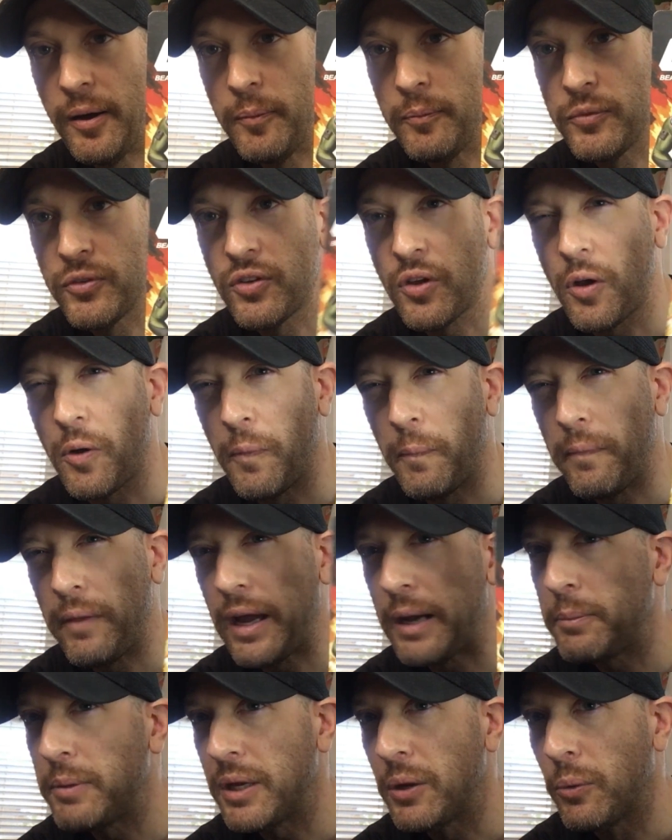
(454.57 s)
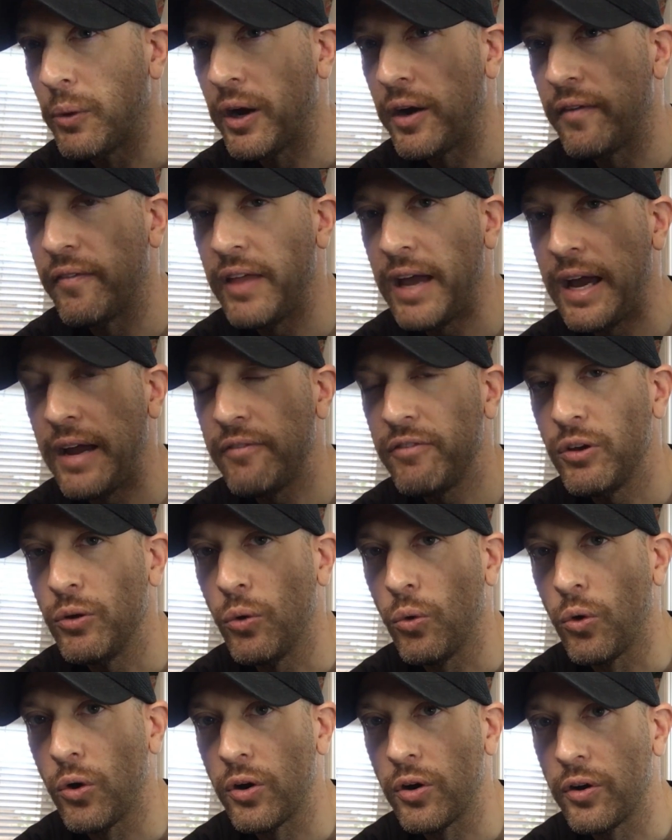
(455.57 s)
So I'd be aware of that if you
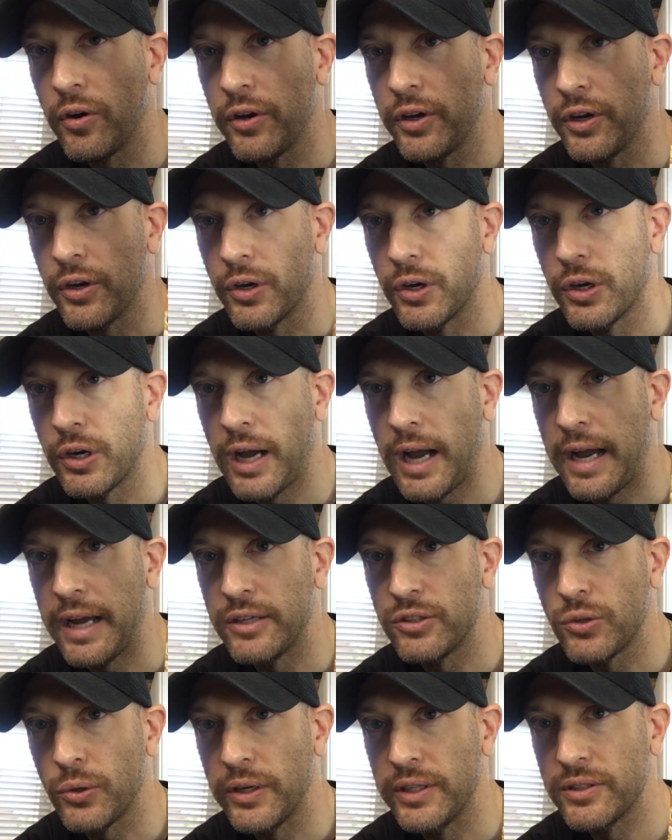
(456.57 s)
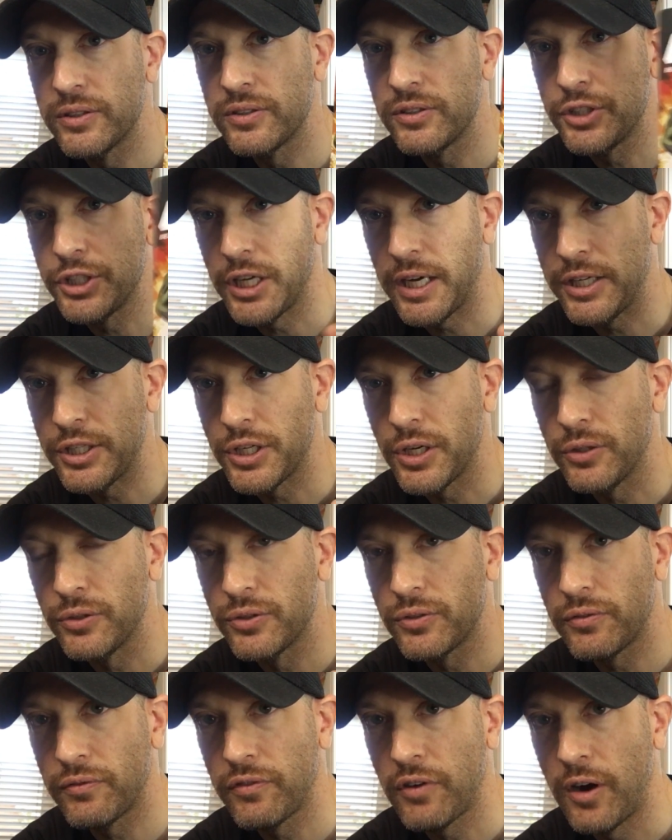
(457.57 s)
order your Hayatoys G.I. Joes
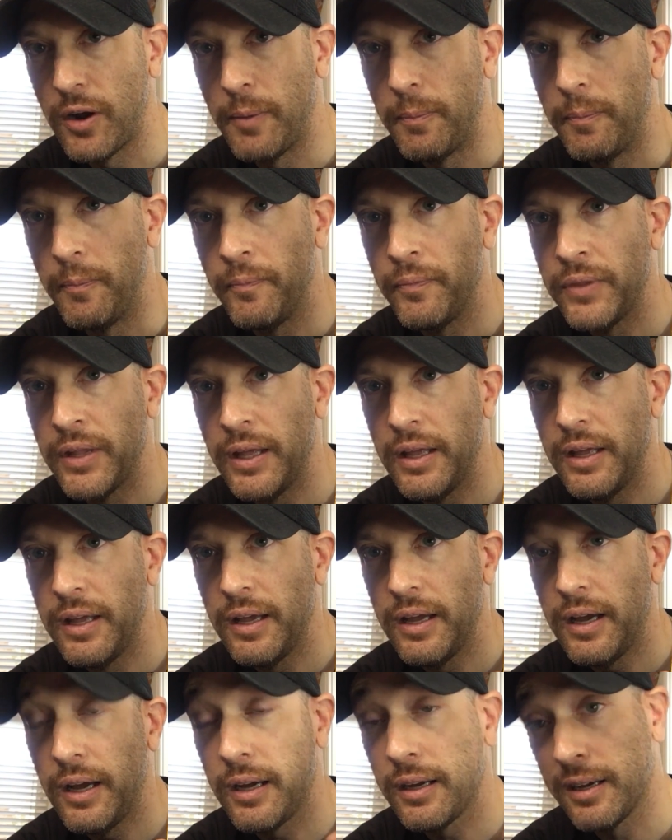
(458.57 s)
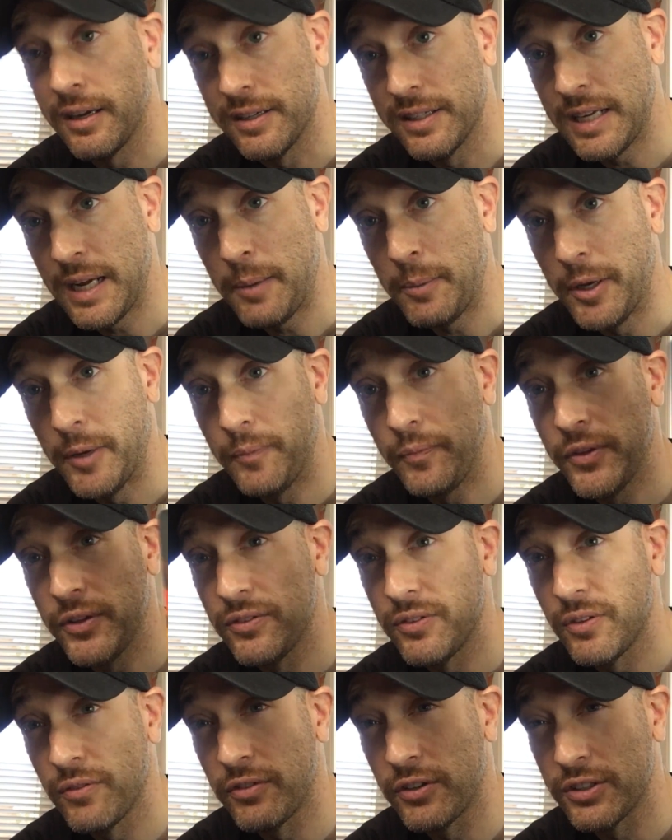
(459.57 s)
from Gundamit. This is
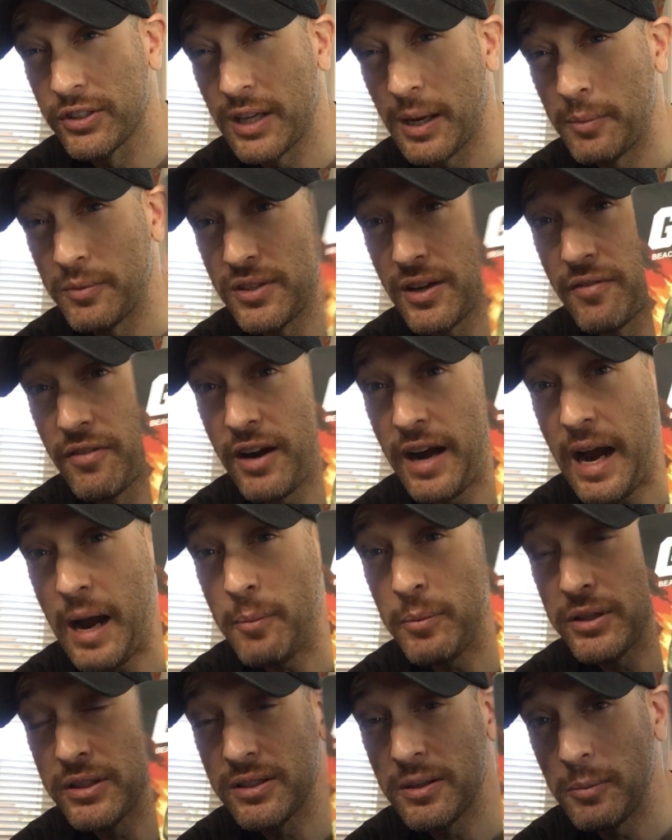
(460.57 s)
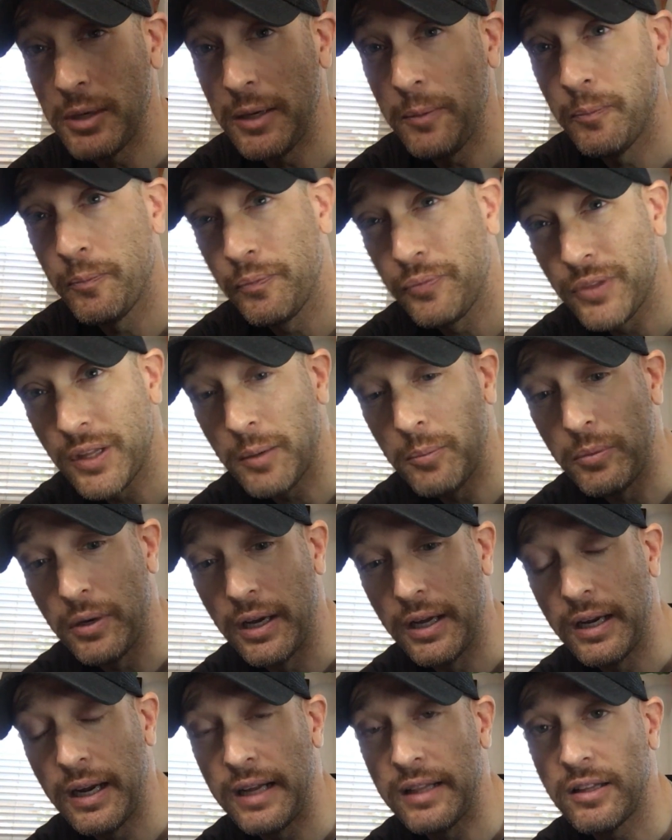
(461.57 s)
the first time it's ever happened to me,
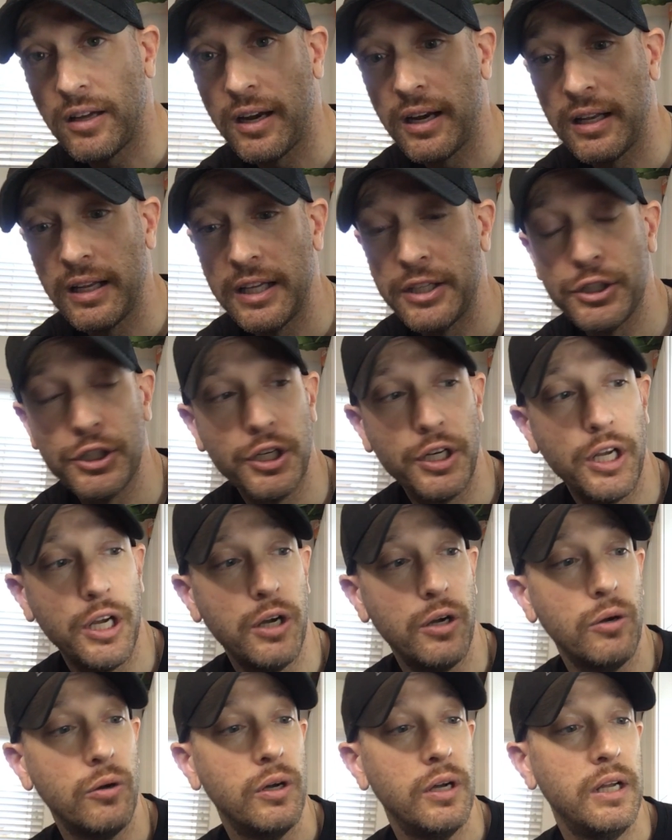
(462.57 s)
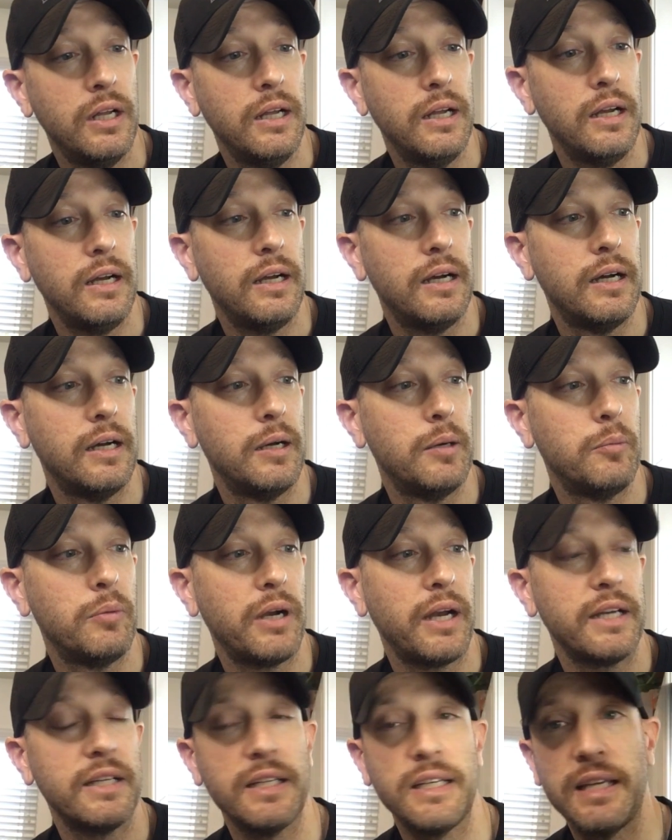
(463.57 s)
but I thought I'd let you know. But
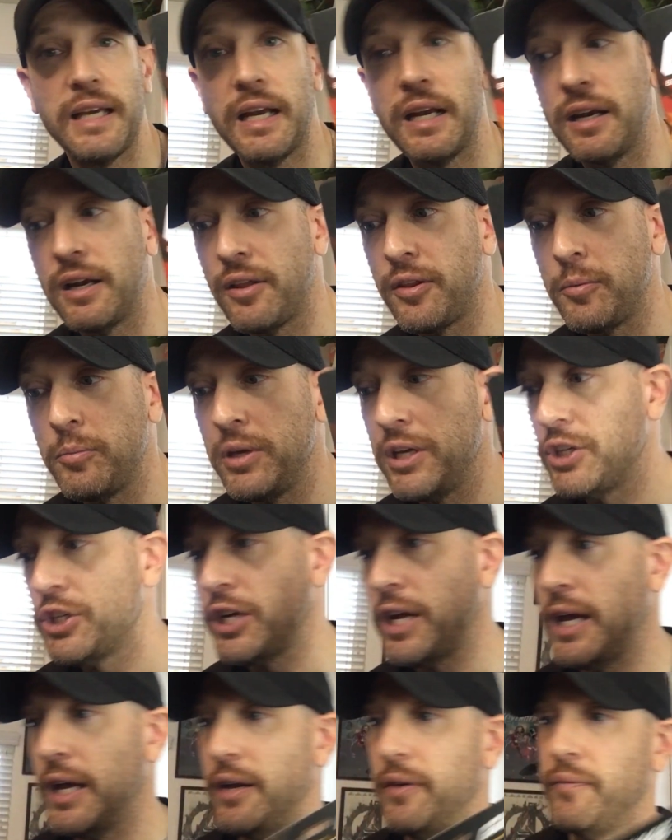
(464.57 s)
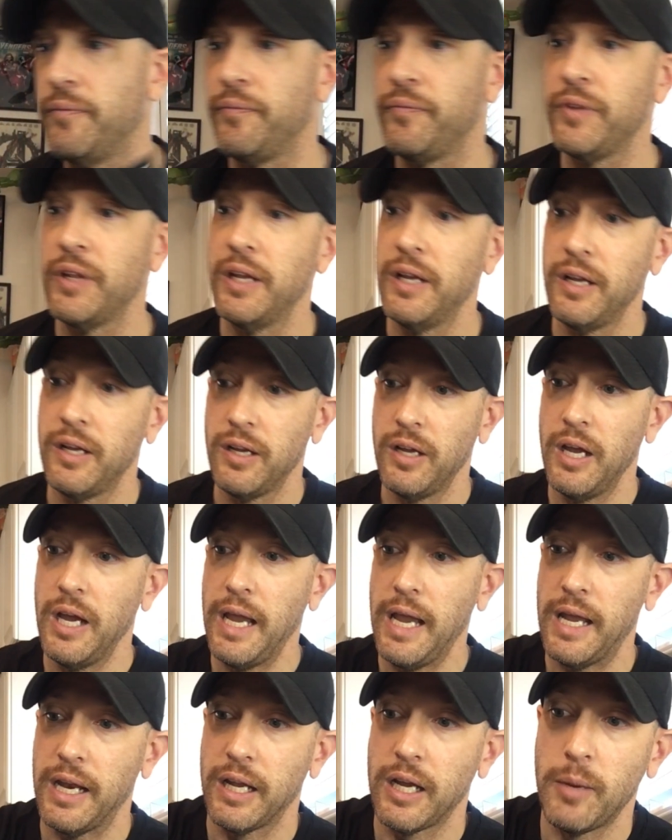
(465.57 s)
I did get another Beachhead
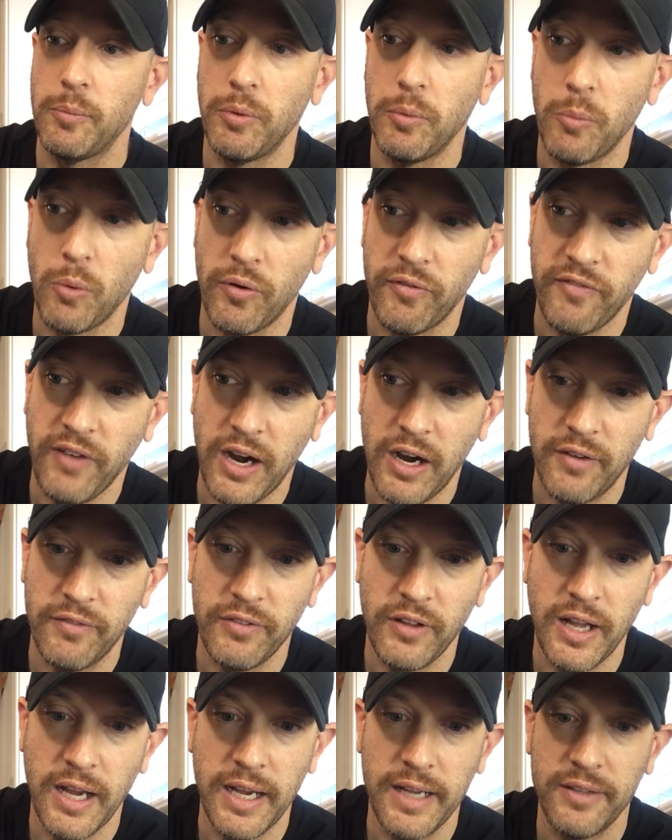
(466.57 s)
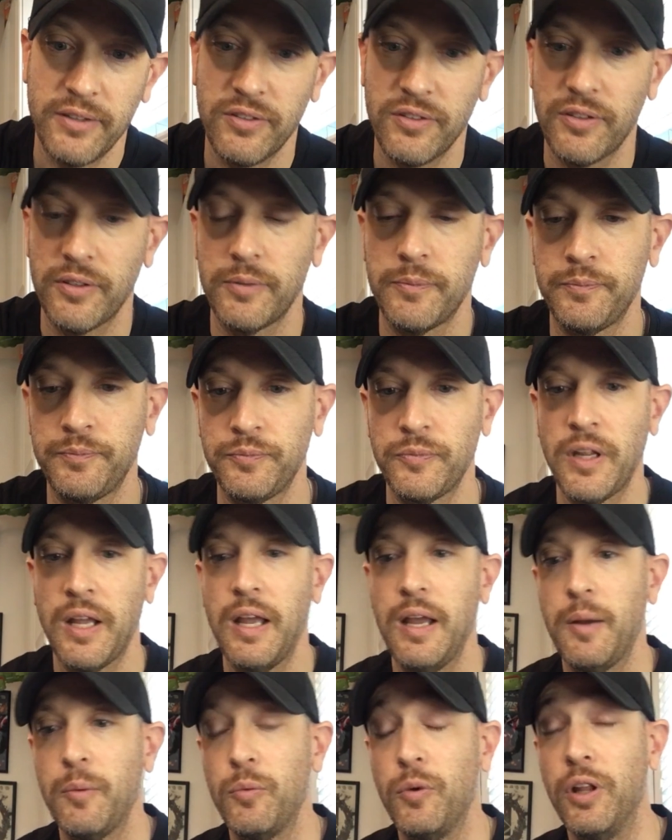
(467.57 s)
and a couple more Fireflies.
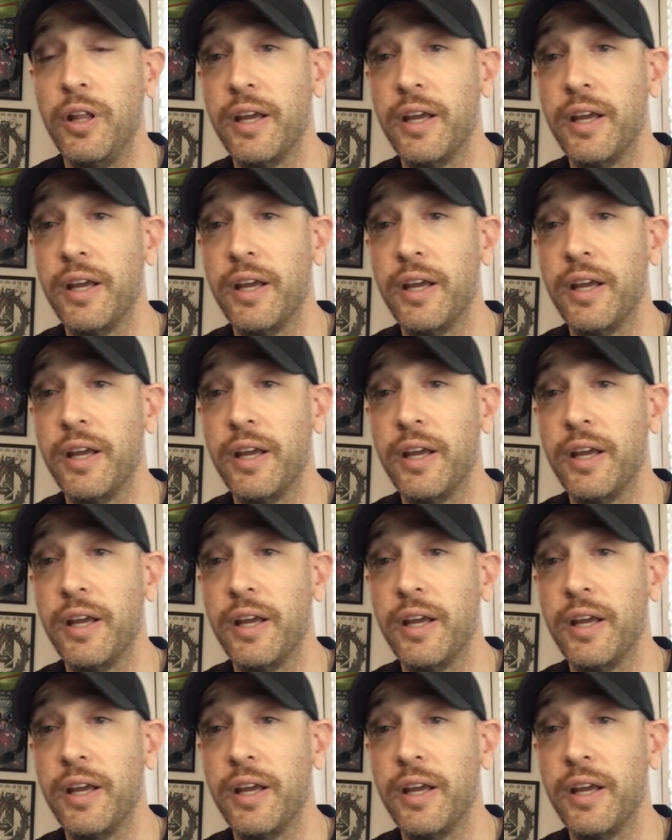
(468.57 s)
Really